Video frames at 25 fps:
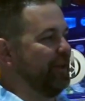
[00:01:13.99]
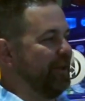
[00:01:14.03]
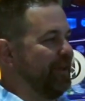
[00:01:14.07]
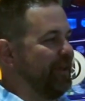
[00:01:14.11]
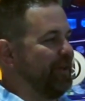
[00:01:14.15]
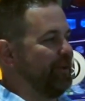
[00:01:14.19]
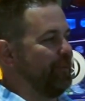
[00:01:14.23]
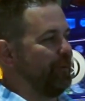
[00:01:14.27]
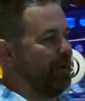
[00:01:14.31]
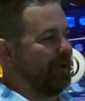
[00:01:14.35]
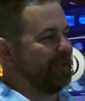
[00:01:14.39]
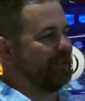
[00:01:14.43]

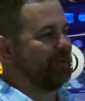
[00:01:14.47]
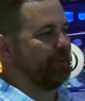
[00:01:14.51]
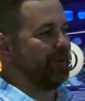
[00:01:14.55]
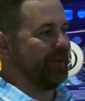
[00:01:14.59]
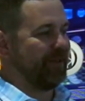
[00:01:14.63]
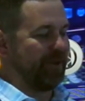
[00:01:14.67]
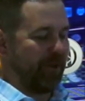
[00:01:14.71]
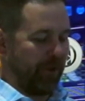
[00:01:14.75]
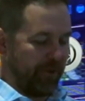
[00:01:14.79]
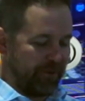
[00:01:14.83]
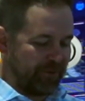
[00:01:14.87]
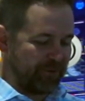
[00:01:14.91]
Lee once
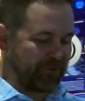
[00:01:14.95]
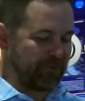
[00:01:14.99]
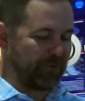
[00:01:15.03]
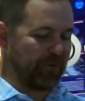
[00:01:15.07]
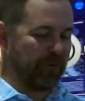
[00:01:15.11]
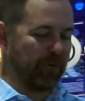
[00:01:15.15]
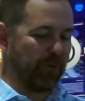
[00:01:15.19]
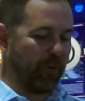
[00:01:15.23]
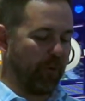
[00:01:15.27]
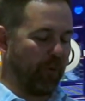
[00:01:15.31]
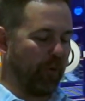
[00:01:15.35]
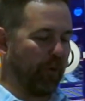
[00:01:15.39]
we'd gone
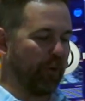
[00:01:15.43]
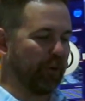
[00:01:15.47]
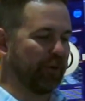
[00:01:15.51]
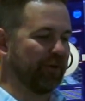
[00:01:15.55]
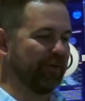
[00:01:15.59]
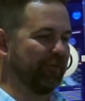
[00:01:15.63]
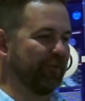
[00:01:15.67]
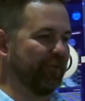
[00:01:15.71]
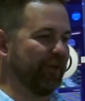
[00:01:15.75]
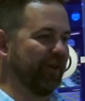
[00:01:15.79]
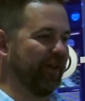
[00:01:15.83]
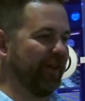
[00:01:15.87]
through all
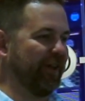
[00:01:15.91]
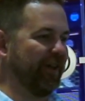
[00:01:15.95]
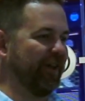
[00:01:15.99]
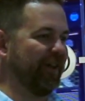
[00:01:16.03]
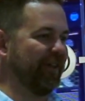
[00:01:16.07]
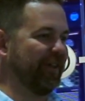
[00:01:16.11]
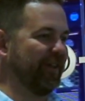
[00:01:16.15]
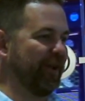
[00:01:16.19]
of the,